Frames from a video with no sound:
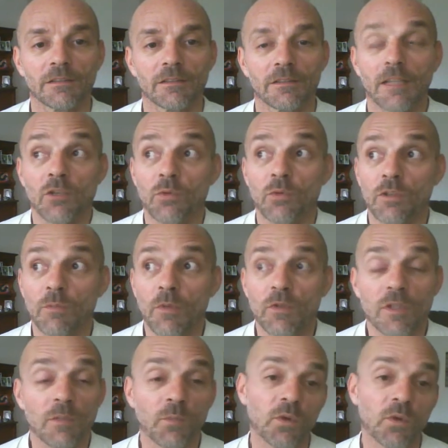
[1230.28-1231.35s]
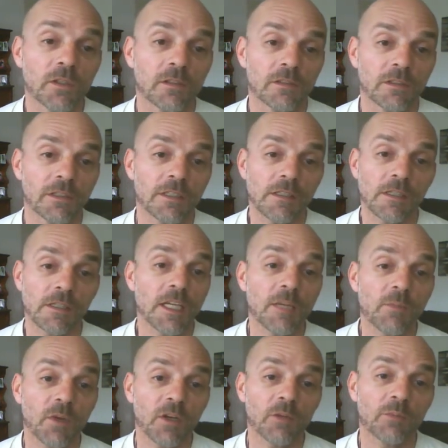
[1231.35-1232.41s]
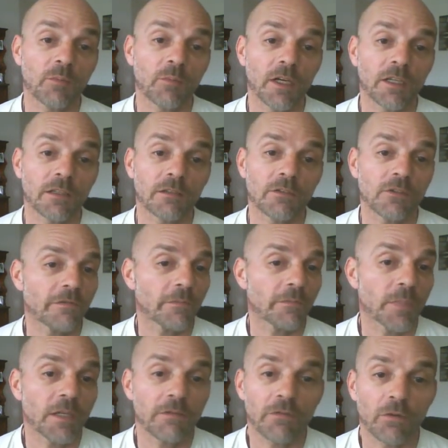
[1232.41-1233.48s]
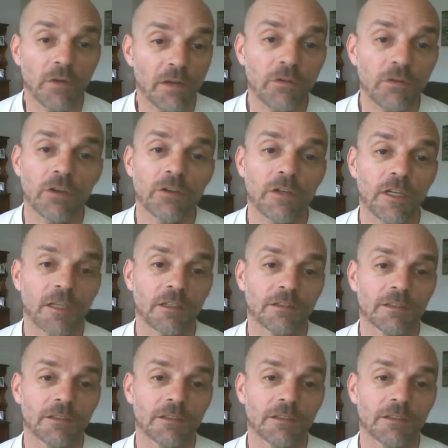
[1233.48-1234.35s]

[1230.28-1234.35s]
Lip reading: That's what's most important, is to keep an open mind, to be forever learning.